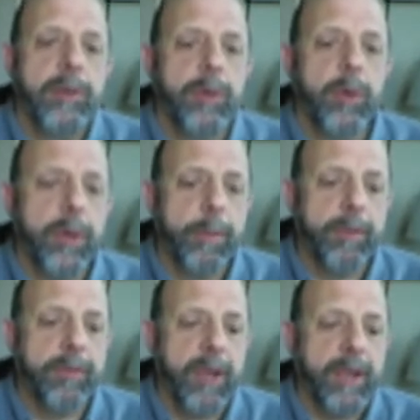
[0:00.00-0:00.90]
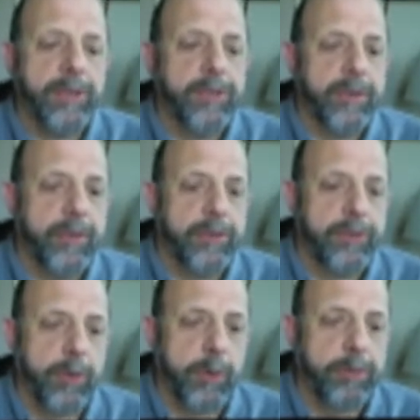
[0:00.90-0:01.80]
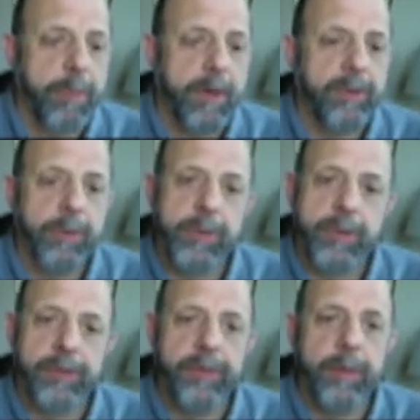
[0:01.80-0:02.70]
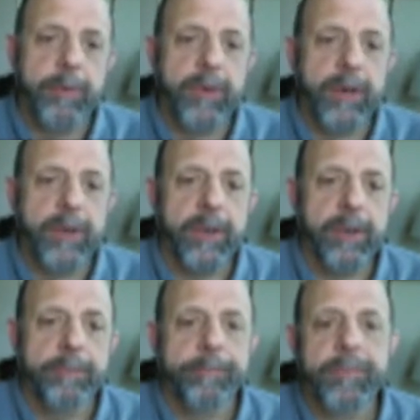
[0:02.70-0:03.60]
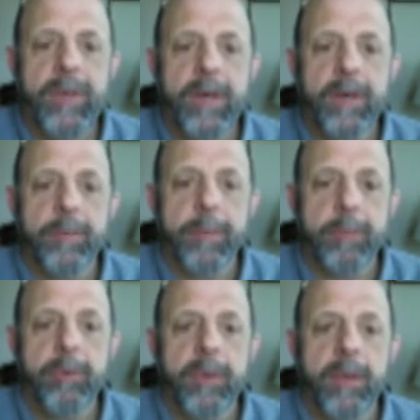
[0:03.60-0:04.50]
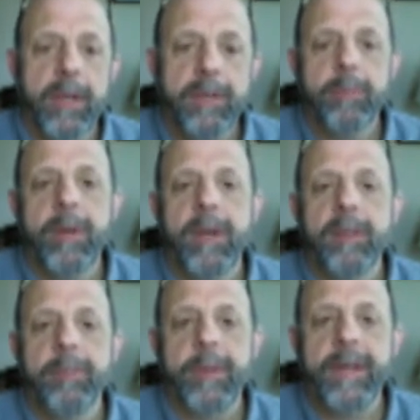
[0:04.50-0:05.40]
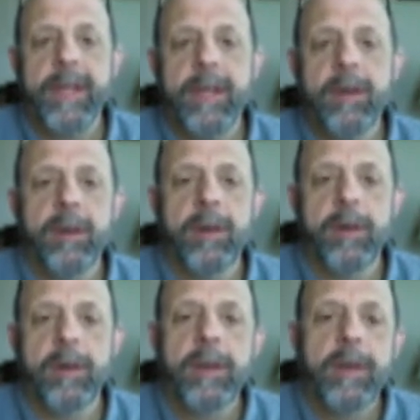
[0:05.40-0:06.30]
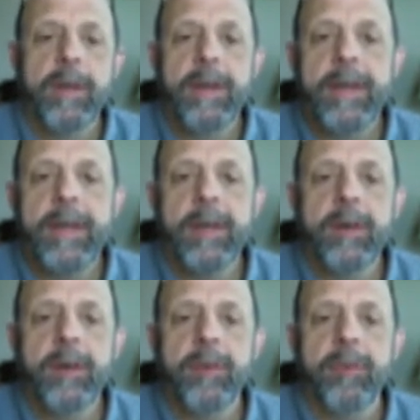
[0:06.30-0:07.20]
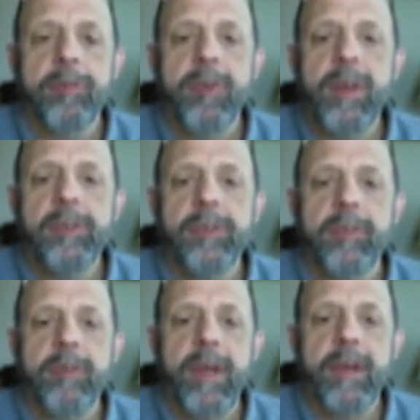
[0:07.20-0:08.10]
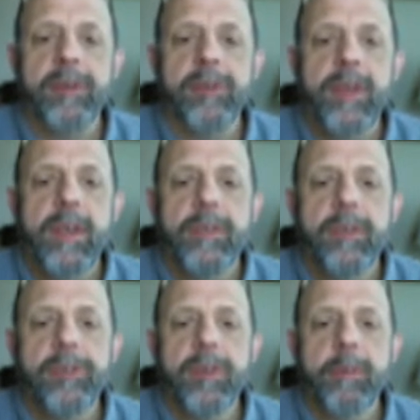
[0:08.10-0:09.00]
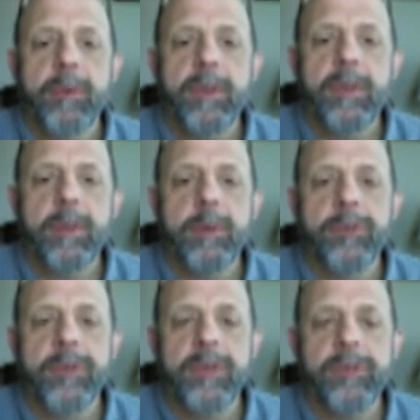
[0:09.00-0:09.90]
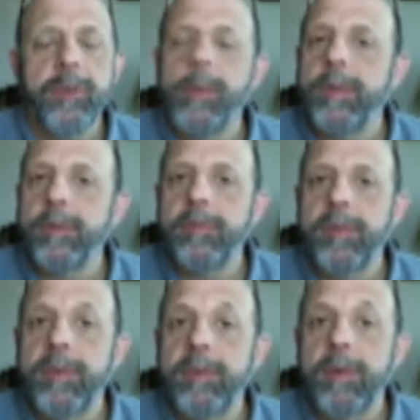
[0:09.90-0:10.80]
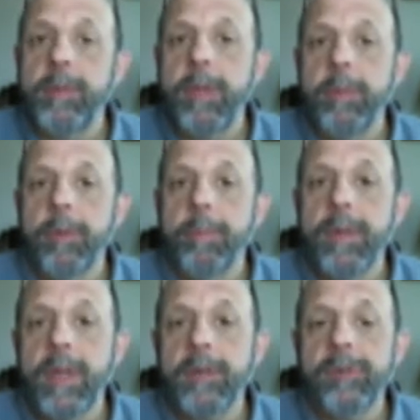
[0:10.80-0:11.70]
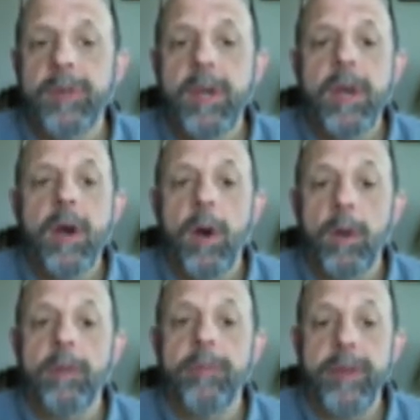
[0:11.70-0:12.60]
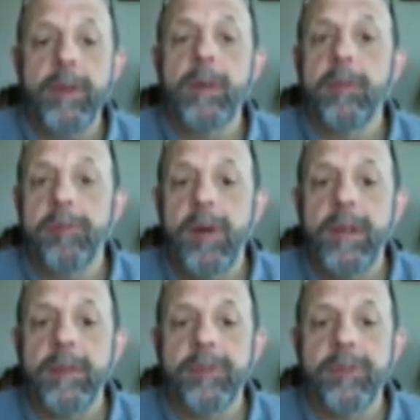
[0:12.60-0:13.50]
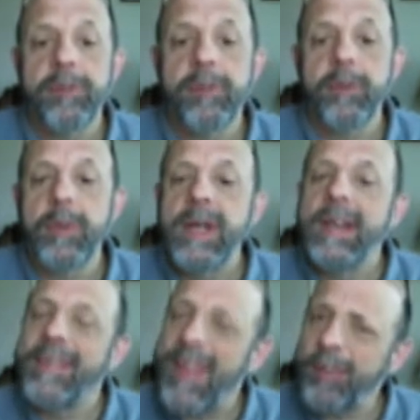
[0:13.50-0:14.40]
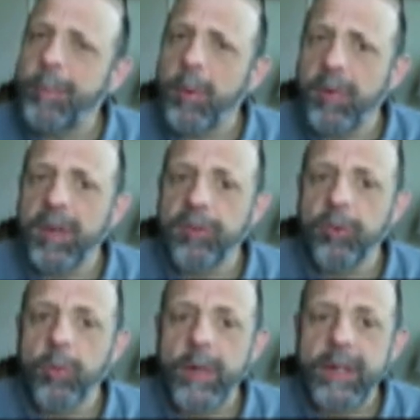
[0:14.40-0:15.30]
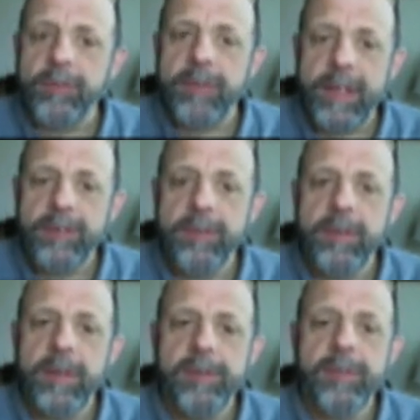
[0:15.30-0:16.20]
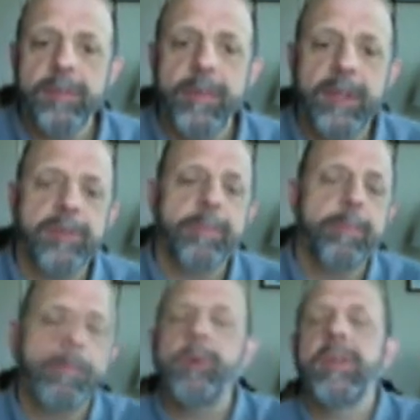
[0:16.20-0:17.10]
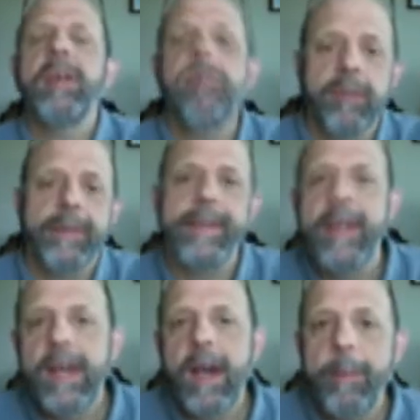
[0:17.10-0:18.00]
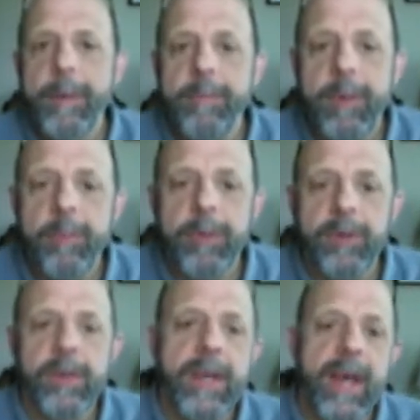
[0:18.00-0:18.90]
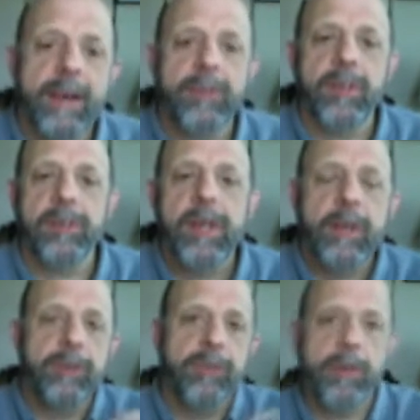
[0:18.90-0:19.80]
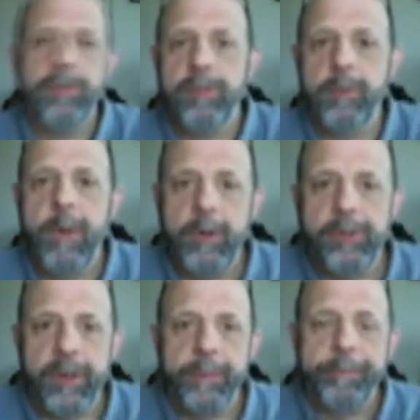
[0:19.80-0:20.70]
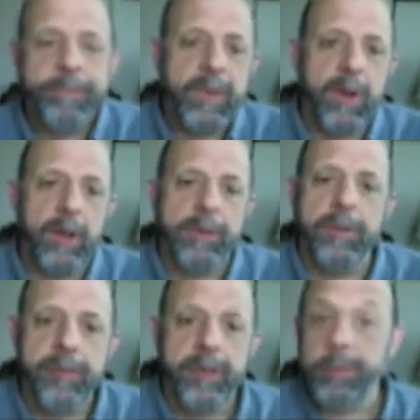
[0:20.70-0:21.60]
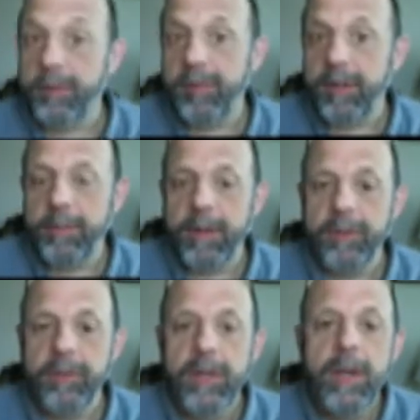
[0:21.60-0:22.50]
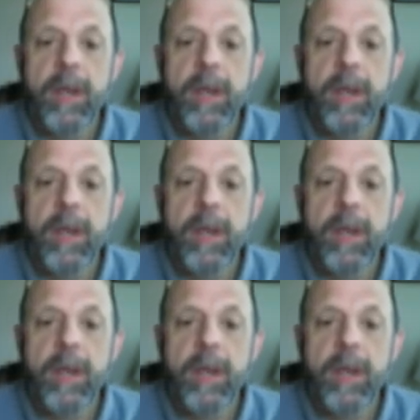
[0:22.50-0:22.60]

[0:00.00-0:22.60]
Total number of likes, this corresponds with this number down here, the people that like your page, but here, the friends of the fans, this number includes these 253 people plus all of their friends. So that's potential reach. That's potentially how many people you can access just through posting on your Facebook fan page.